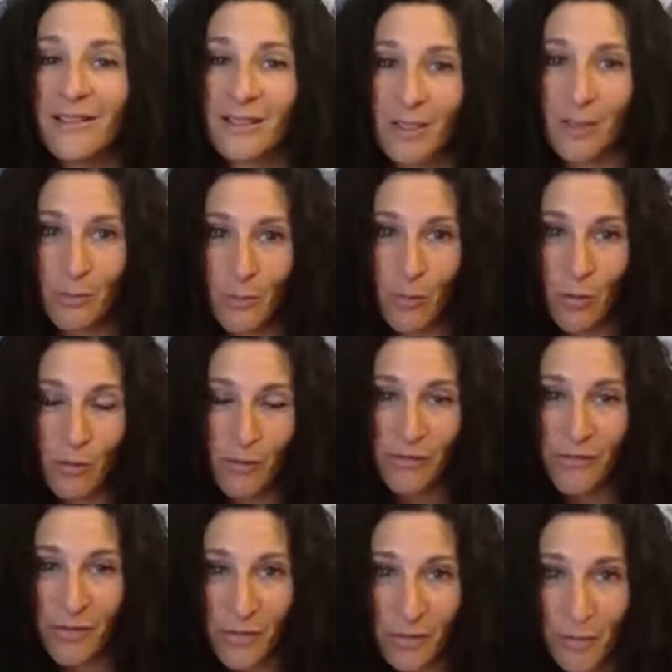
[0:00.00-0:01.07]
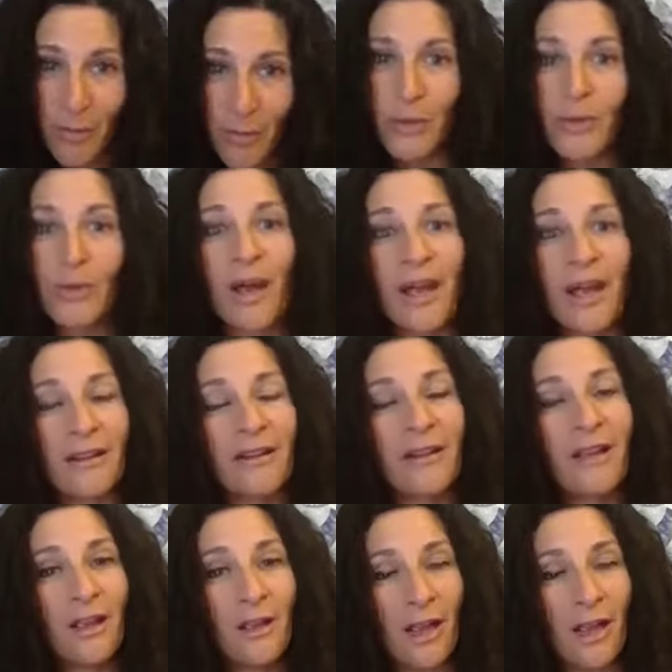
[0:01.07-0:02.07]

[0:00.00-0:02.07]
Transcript: to move through and